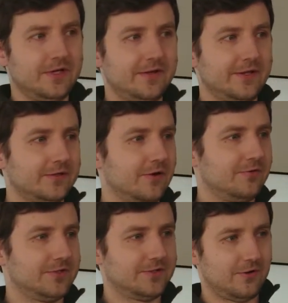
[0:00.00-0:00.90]
that
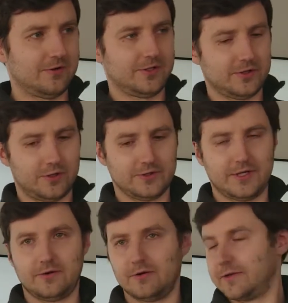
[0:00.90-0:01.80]
goes on and on
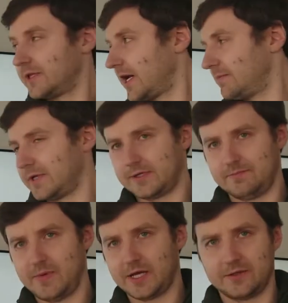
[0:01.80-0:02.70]
all the time, like
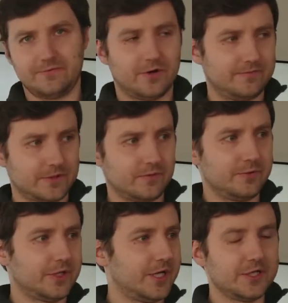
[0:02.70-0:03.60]
back and forward
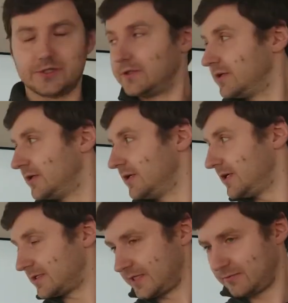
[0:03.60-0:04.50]
communication.
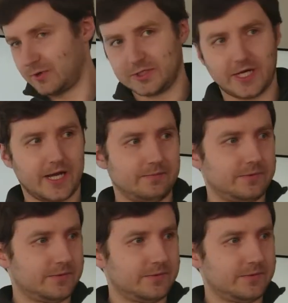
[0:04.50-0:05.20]
It's like one time.